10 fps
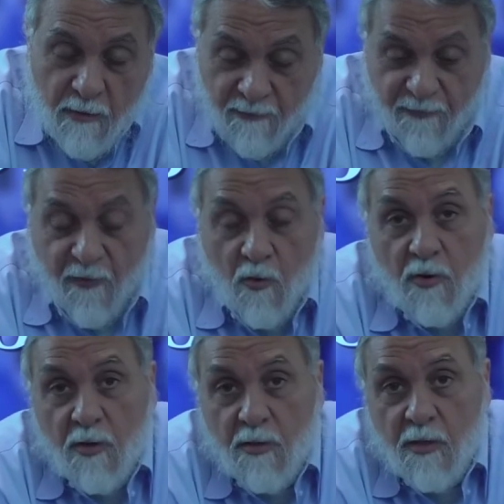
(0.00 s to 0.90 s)

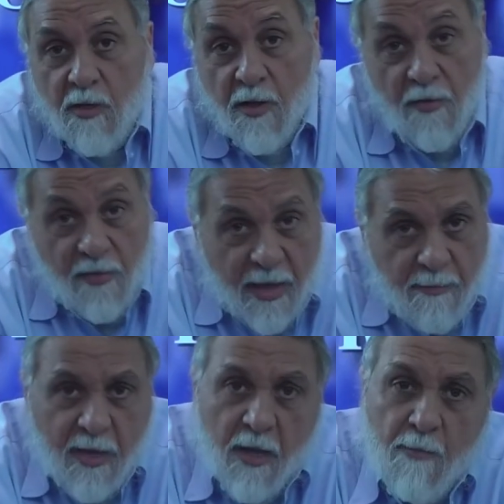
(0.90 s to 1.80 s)
Four, they
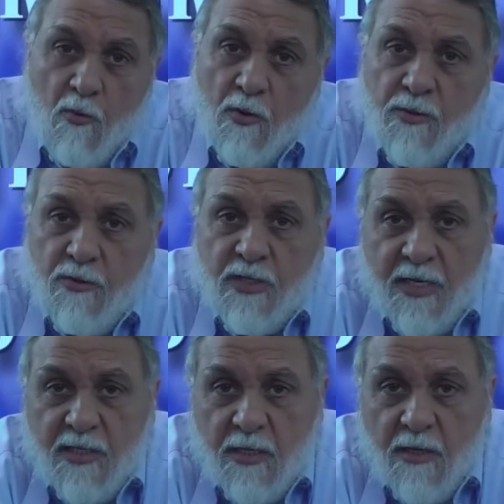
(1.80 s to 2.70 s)
become more
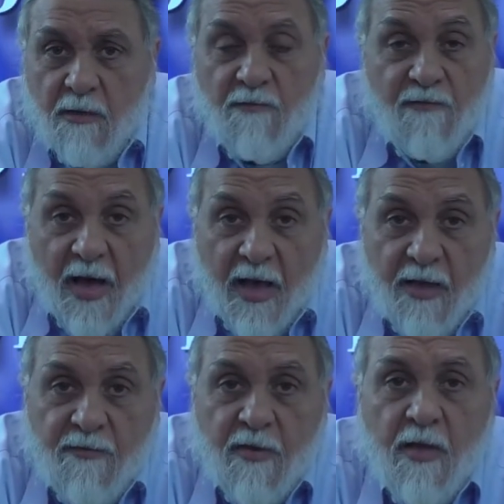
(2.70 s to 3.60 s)
enthusiastic.
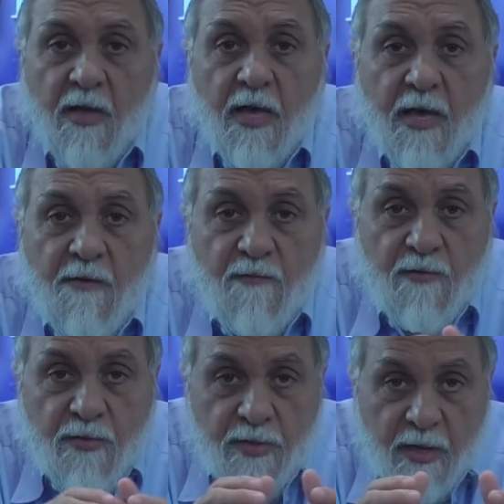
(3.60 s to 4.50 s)
Five,
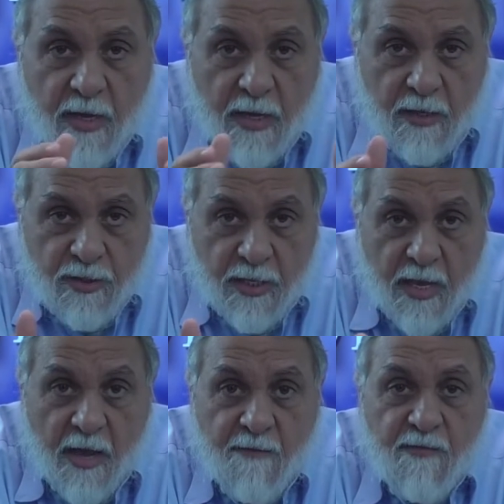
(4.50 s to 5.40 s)
everything else and
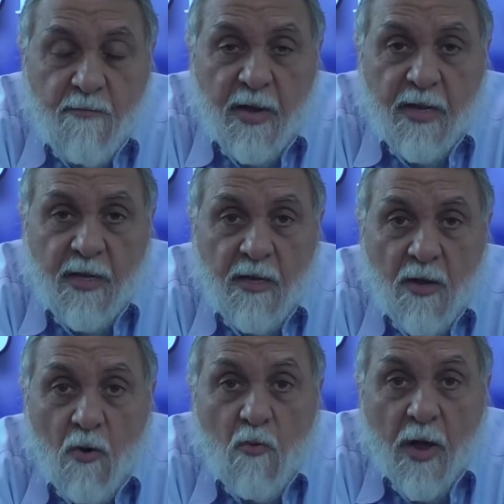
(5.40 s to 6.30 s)
everybody
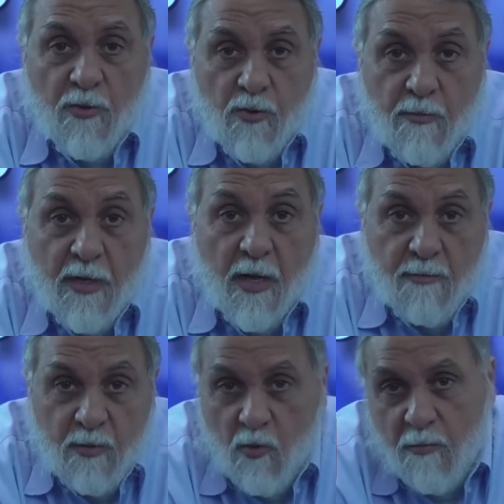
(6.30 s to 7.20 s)
around you
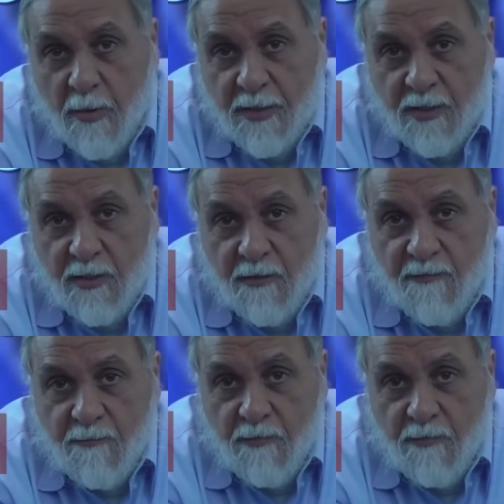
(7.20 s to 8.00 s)
becomes more positive.